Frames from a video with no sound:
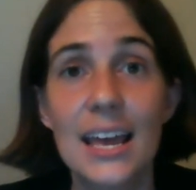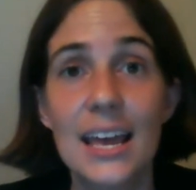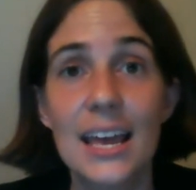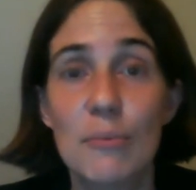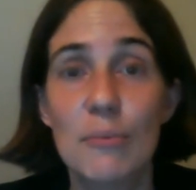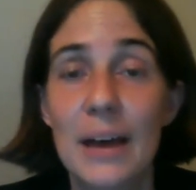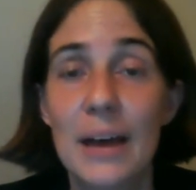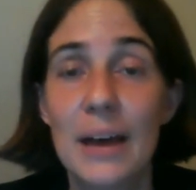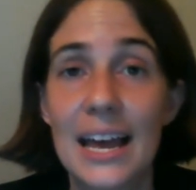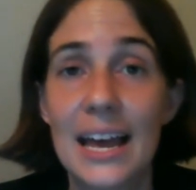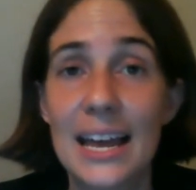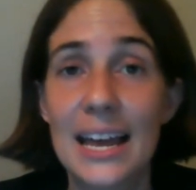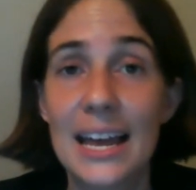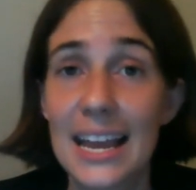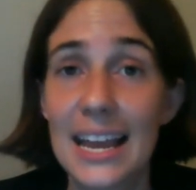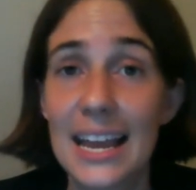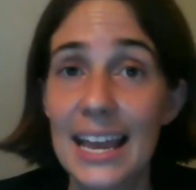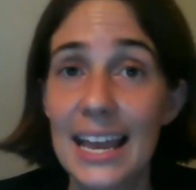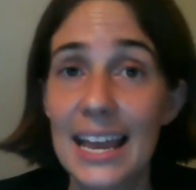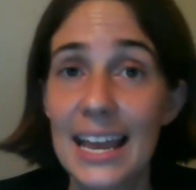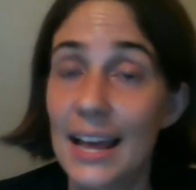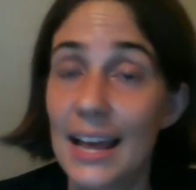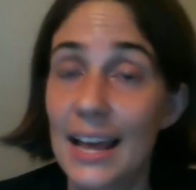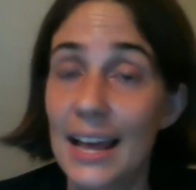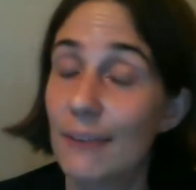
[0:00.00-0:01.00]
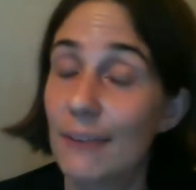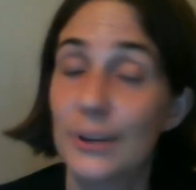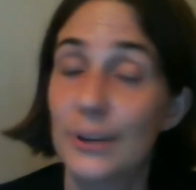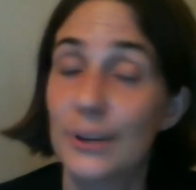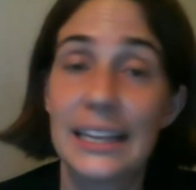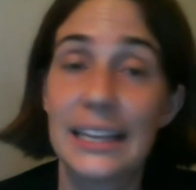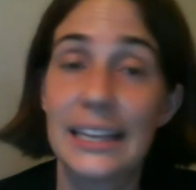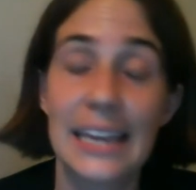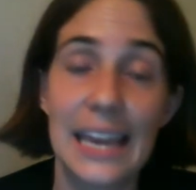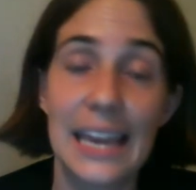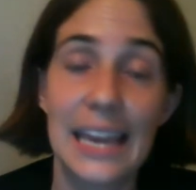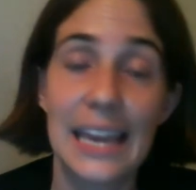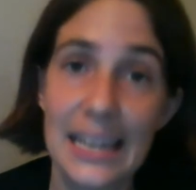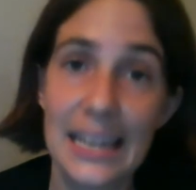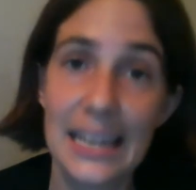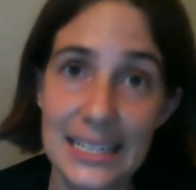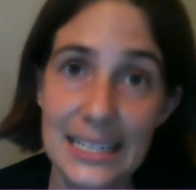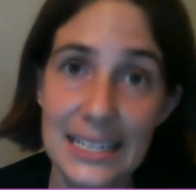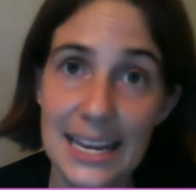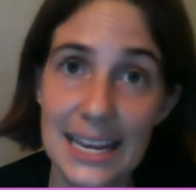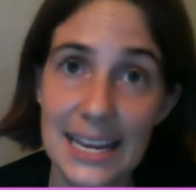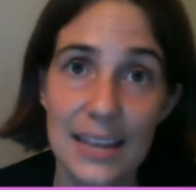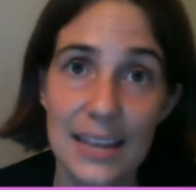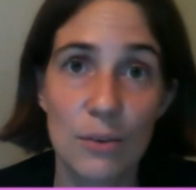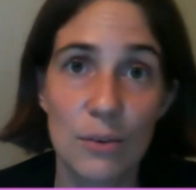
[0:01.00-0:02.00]
but really any
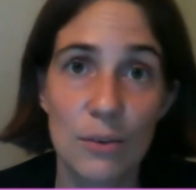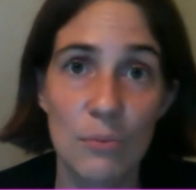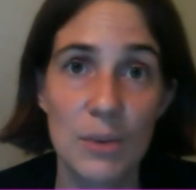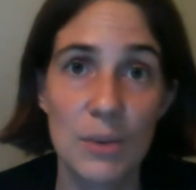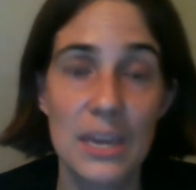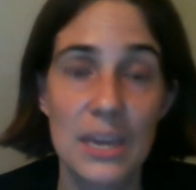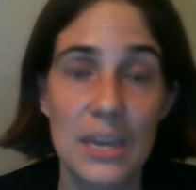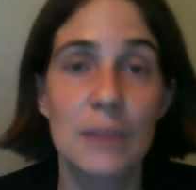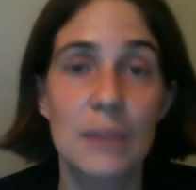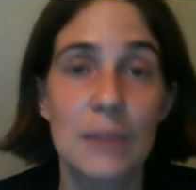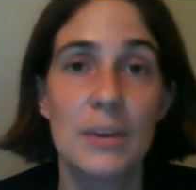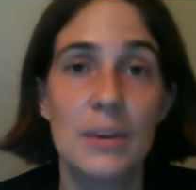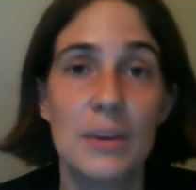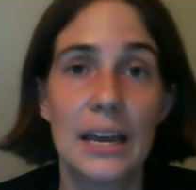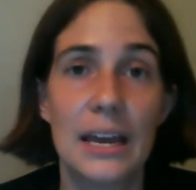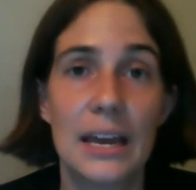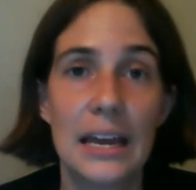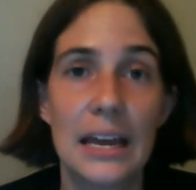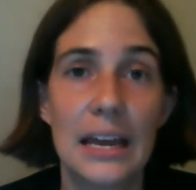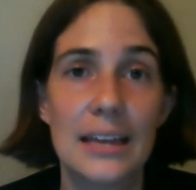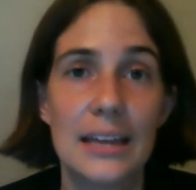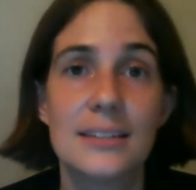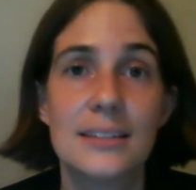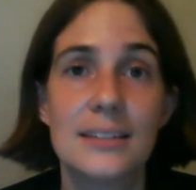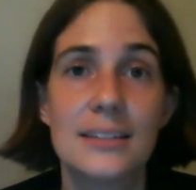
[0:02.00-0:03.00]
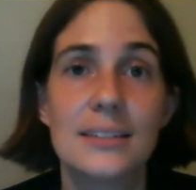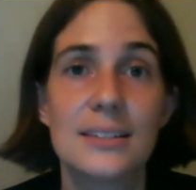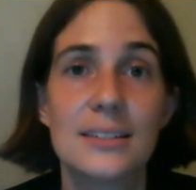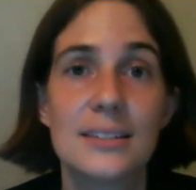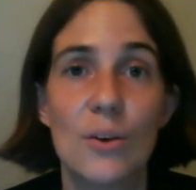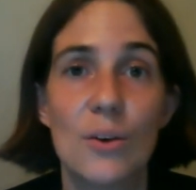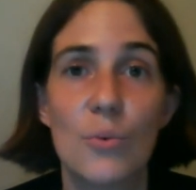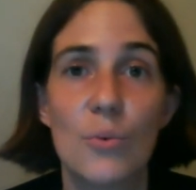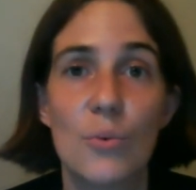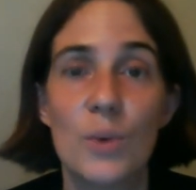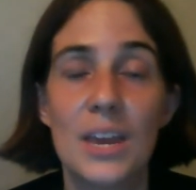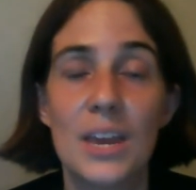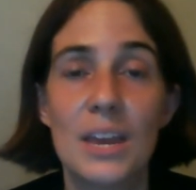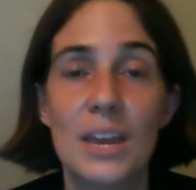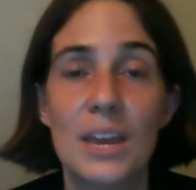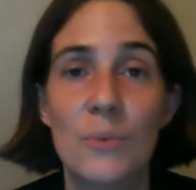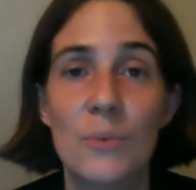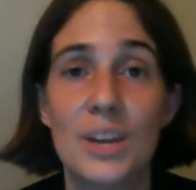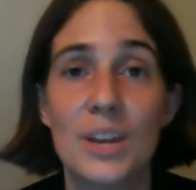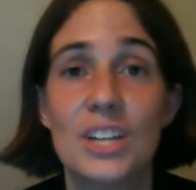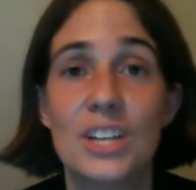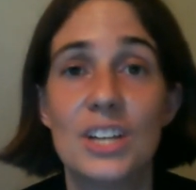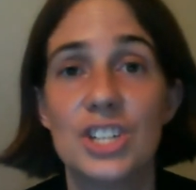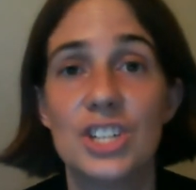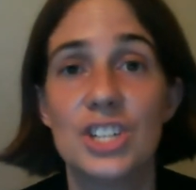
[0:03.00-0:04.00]
day week, because when
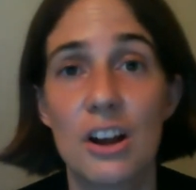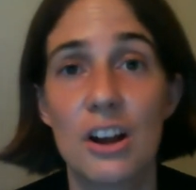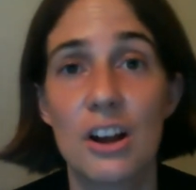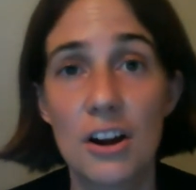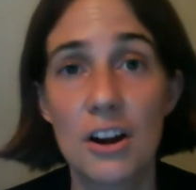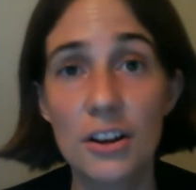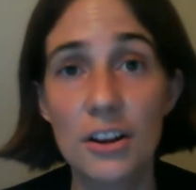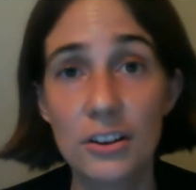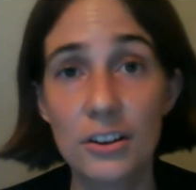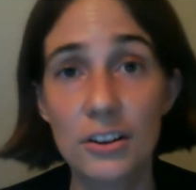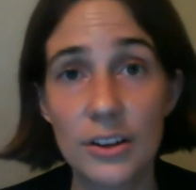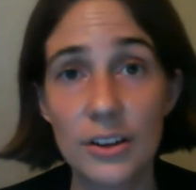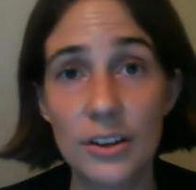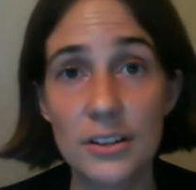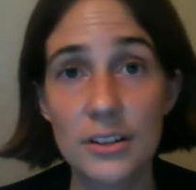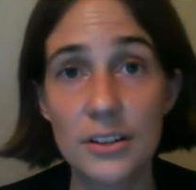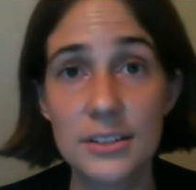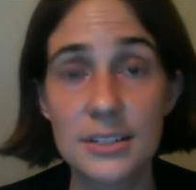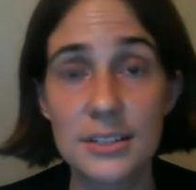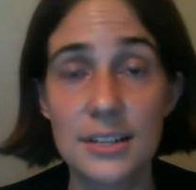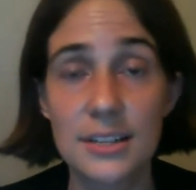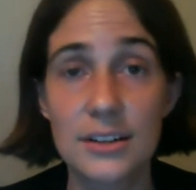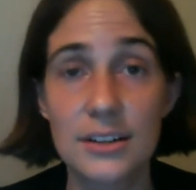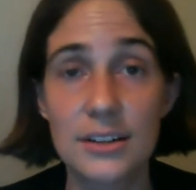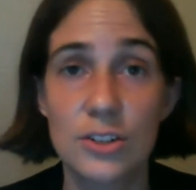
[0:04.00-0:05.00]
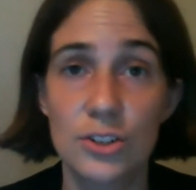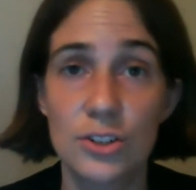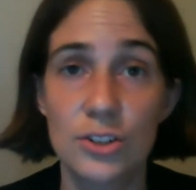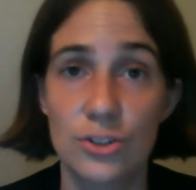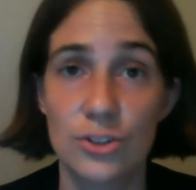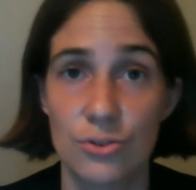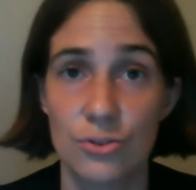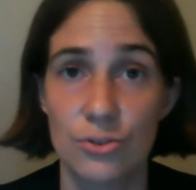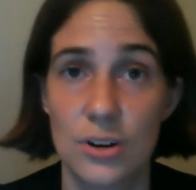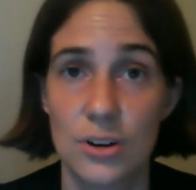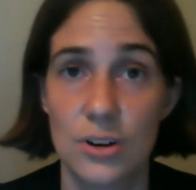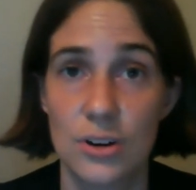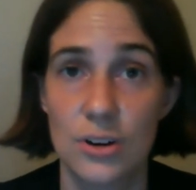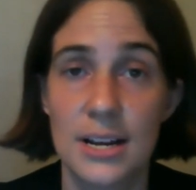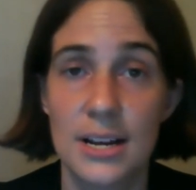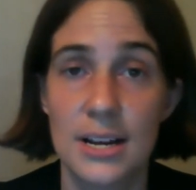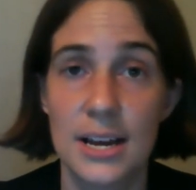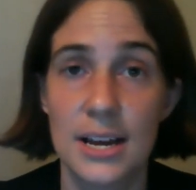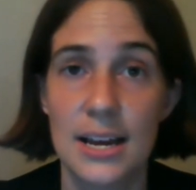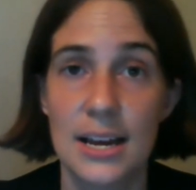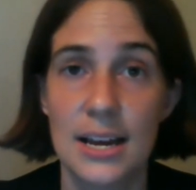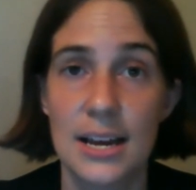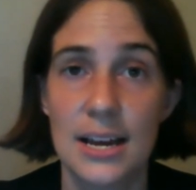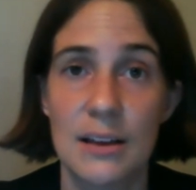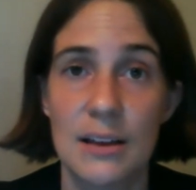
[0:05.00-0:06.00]
we share articles, they're stored
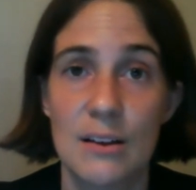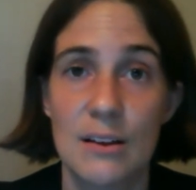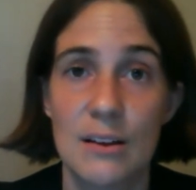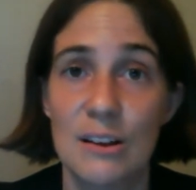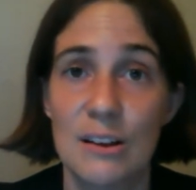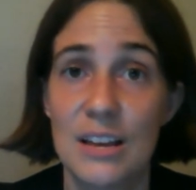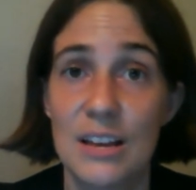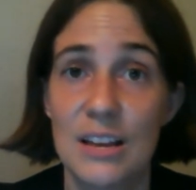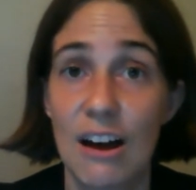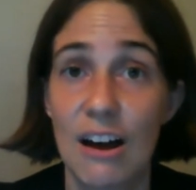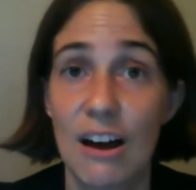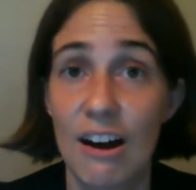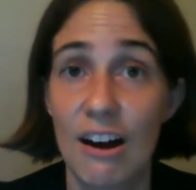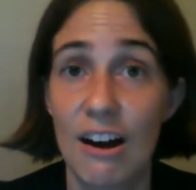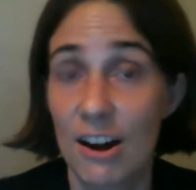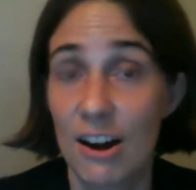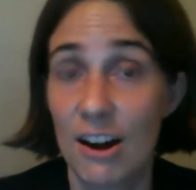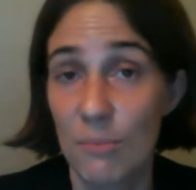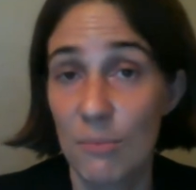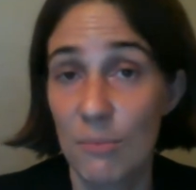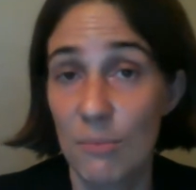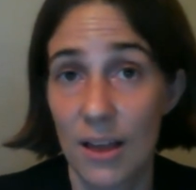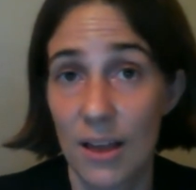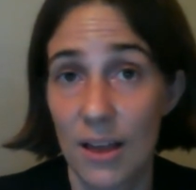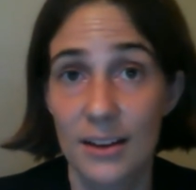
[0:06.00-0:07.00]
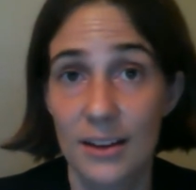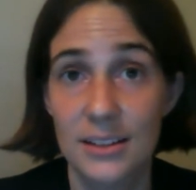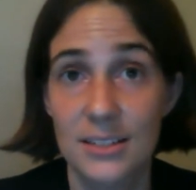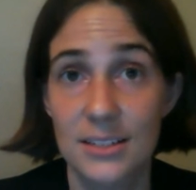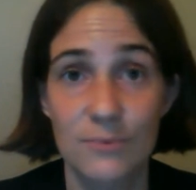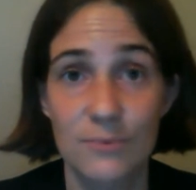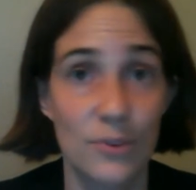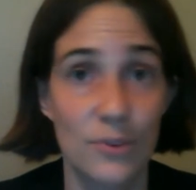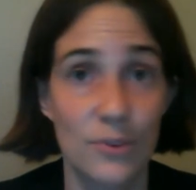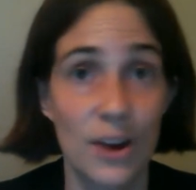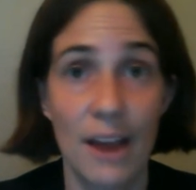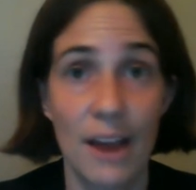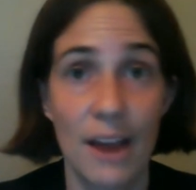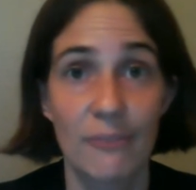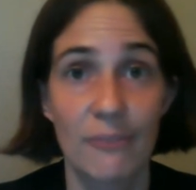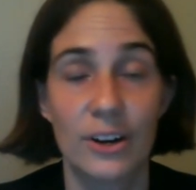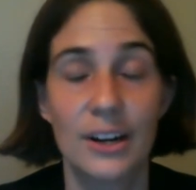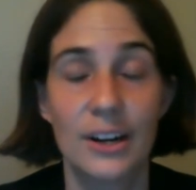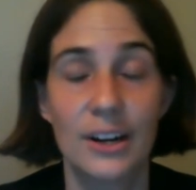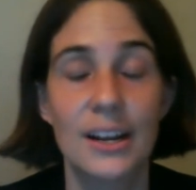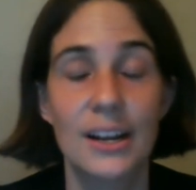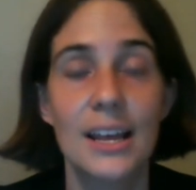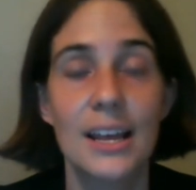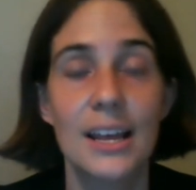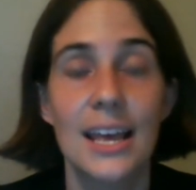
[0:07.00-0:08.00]
on our blogs forever.